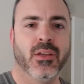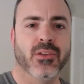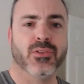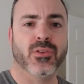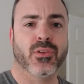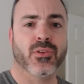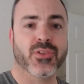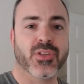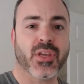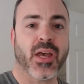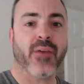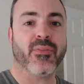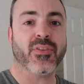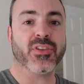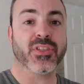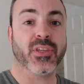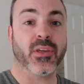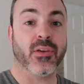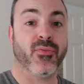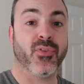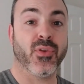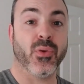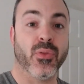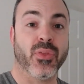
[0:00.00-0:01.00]
So there's obviously
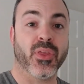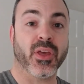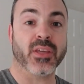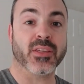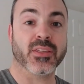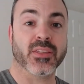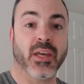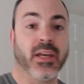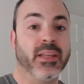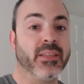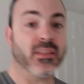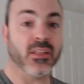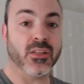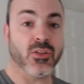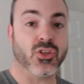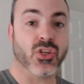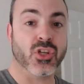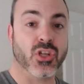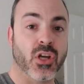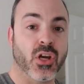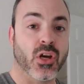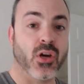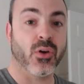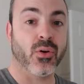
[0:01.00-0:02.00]
a few things I didn't
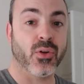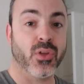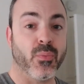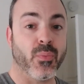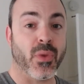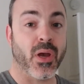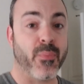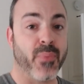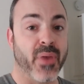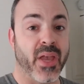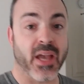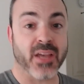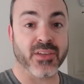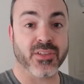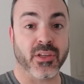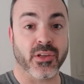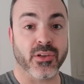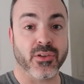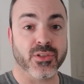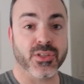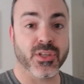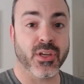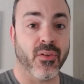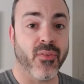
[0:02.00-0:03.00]
show. You might be asking
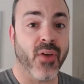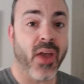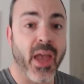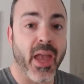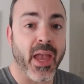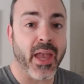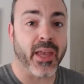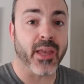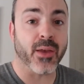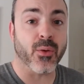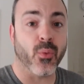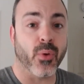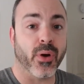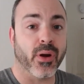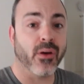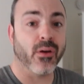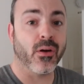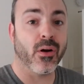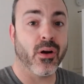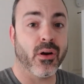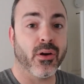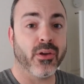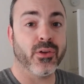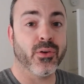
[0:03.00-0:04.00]
yourself, hey, where
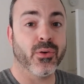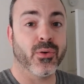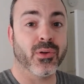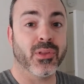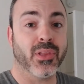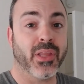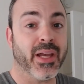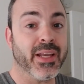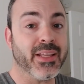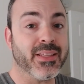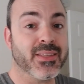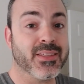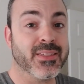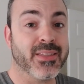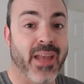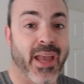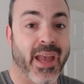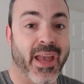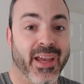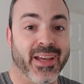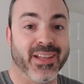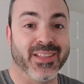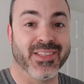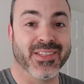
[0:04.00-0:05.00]
are your light
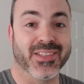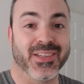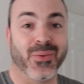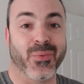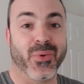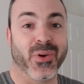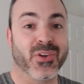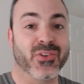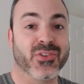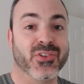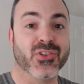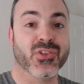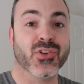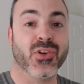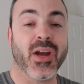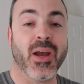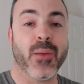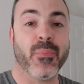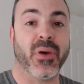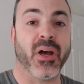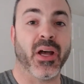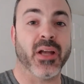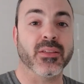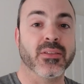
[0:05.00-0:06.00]
stands and where's your
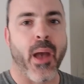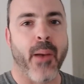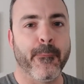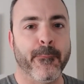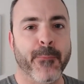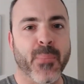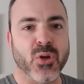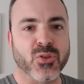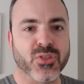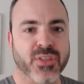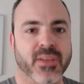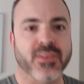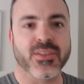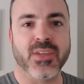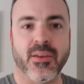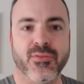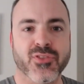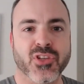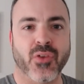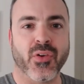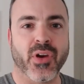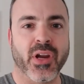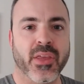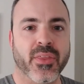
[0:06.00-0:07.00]
tripods? Most of that stuff's
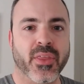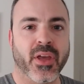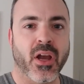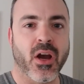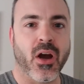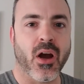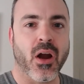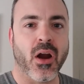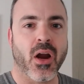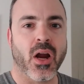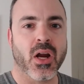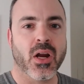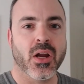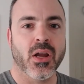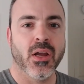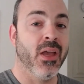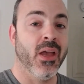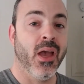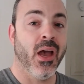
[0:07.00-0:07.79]
already in the car.